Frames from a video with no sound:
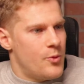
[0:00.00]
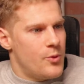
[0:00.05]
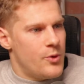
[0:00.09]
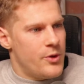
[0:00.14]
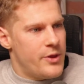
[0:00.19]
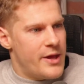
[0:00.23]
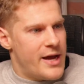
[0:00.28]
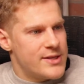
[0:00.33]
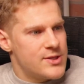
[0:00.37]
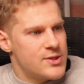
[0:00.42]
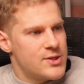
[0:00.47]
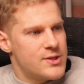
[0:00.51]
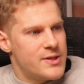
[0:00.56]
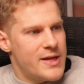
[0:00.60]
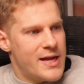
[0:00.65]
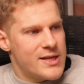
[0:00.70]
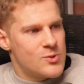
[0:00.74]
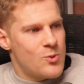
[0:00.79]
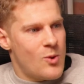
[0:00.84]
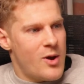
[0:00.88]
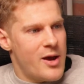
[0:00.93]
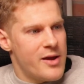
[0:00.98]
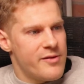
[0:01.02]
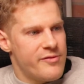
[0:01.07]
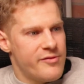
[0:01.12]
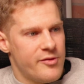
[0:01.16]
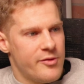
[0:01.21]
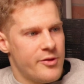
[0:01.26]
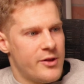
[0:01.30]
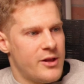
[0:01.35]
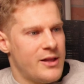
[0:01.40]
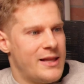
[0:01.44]
Well, that's why
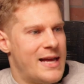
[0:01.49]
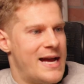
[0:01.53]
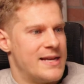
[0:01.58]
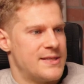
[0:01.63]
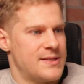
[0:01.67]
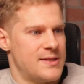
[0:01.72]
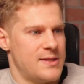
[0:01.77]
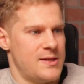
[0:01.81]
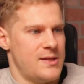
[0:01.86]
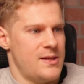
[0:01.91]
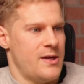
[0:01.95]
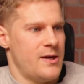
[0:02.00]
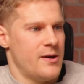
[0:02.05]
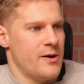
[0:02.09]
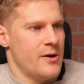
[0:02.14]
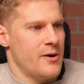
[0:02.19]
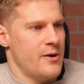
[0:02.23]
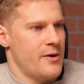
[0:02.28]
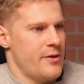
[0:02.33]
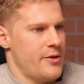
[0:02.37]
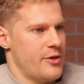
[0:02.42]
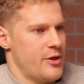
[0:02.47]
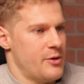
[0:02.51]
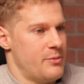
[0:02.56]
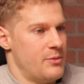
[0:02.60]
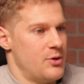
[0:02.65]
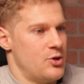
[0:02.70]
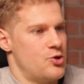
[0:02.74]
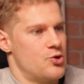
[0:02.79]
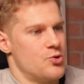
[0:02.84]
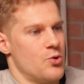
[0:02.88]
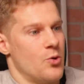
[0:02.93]
for the last year, the
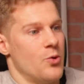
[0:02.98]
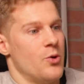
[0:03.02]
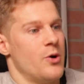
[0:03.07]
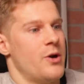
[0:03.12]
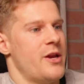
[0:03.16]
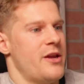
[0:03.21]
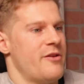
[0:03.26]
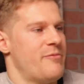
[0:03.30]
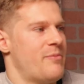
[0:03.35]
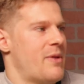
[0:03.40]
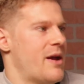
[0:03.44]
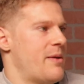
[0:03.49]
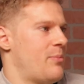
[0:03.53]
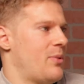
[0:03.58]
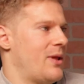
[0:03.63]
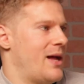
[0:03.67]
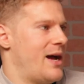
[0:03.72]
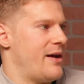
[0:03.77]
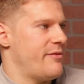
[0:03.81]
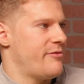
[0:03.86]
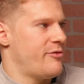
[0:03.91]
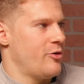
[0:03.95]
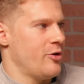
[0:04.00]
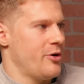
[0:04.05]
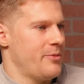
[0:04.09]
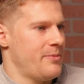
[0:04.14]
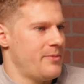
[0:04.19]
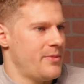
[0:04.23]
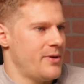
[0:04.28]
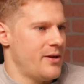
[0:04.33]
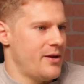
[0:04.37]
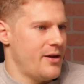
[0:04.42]
majority of my
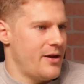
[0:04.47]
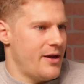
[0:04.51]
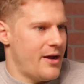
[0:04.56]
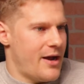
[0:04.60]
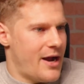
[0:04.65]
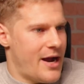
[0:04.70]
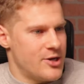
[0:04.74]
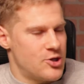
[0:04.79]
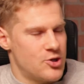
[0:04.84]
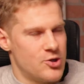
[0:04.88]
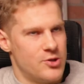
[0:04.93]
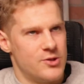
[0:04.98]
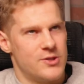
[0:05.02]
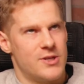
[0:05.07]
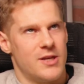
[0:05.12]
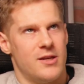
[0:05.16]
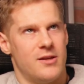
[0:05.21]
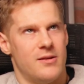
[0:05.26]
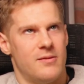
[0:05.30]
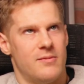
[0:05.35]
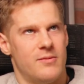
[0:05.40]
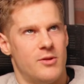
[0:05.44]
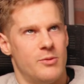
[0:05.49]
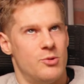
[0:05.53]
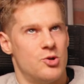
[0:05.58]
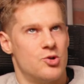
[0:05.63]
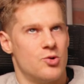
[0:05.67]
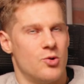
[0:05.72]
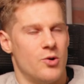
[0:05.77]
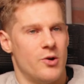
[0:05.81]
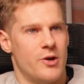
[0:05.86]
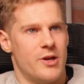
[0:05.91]
platform, I shouldn't say the
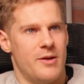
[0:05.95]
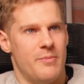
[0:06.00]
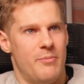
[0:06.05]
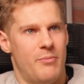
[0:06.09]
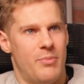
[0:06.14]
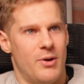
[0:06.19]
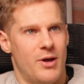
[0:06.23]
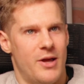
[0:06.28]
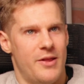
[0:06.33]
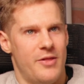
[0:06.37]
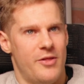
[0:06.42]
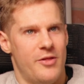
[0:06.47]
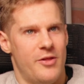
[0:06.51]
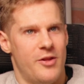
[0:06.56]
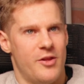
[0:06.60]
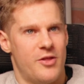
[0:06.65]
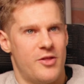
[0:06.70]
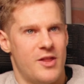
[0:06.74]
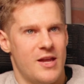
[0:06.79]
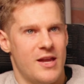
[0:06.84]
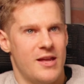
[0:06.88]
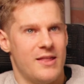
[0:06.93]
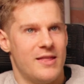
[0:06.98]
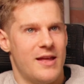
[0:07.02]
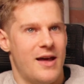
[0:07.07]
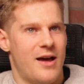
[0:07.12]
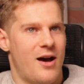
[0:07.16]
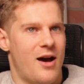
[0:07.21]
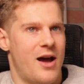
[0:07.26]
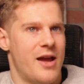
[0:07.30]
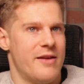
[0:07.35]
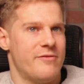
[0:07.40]
majority, but the thing
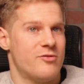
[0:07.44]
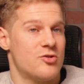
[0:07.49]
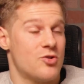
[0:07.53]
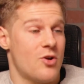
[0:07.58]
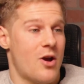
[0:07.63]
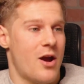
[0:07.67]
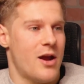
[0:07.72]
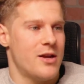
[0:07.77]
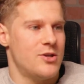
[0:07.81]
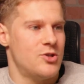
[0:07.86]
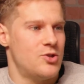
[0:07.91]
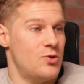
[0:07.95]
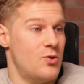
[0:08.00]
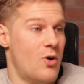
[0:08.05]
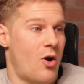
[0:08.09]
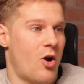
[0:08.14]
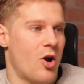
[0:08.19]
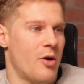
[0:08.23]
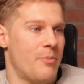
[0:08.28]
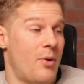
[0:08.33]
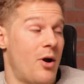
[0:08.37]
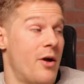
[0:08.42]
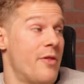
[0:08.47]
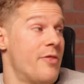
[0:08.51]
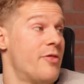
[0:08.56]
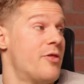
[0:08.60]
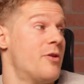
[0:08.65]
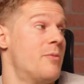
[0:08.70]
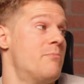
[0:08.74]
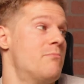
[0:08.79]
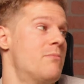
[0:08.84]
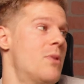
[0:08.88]
that I've tried to harp on
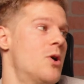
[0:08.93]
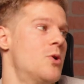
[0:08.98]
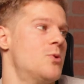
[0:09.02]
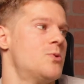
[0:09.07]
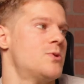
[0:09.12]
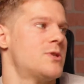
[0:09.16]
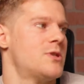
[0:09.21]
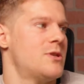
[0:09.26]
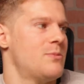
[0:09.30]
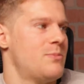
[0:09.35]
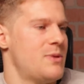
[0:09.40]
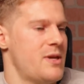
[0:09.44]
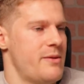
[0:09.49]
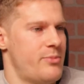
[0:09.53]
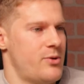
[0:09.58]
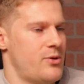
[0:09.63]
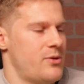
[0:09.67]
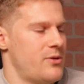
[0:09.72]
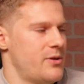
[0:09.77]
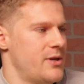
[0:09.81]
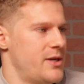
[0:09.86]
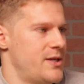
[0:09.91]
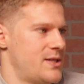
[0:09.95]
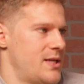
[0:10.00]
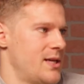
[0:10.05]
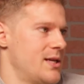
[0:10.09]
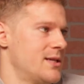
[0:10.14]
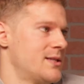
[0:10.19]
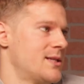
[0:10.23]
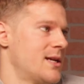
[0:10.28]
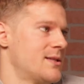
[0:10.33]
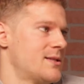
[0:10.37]
the most to people is
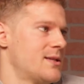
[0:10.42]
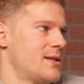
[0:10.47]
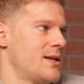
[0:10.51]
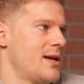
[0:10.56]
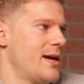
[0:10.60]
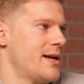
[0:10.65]
the intensity